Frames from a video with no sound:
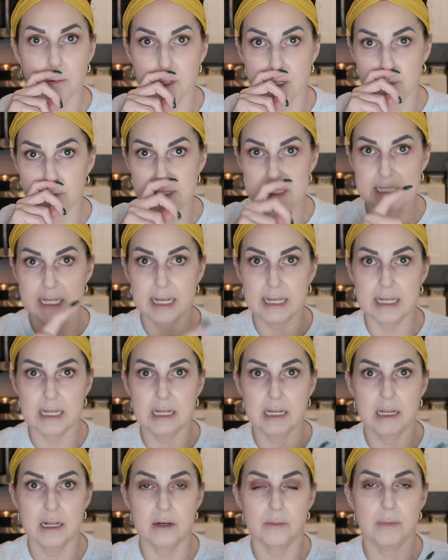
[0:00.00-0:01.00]
I will be
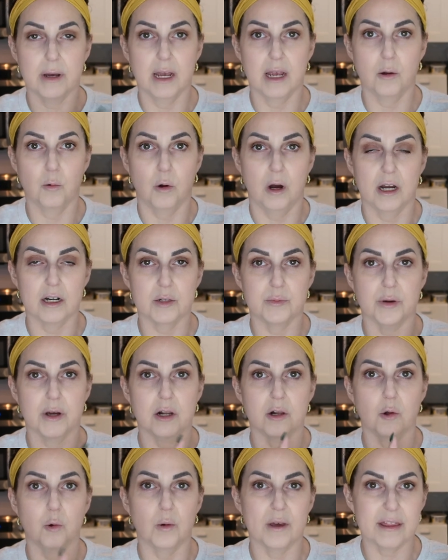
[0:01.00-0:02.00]
taking my water
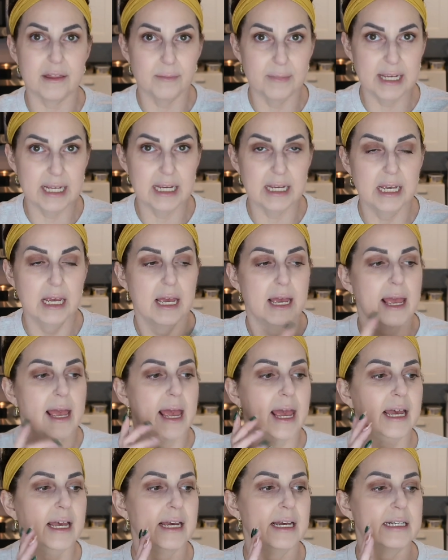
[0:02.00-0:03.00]
bottle with me
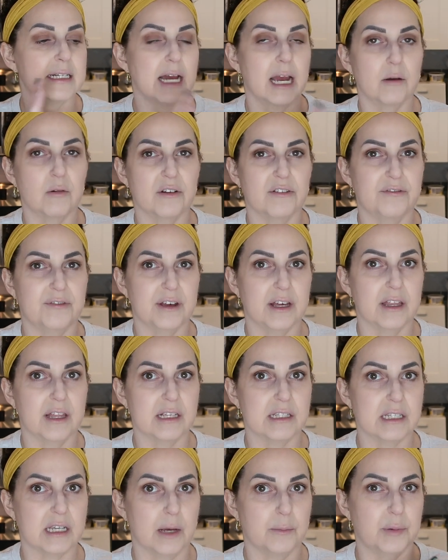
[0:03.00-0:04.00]
and I will fill
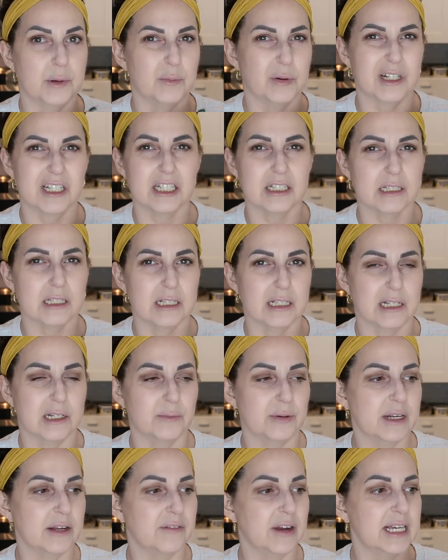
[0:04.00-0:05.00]
this up and put just a
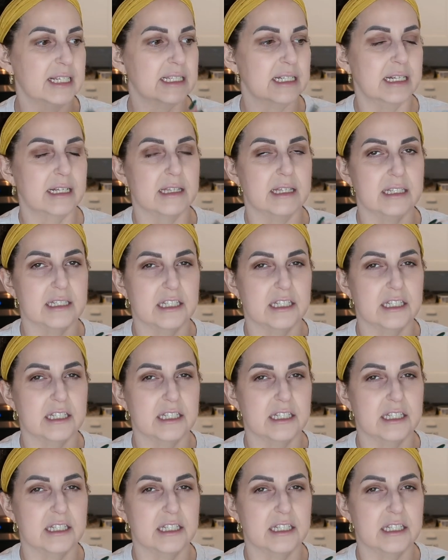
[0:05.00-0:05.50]
little bit of ice in it.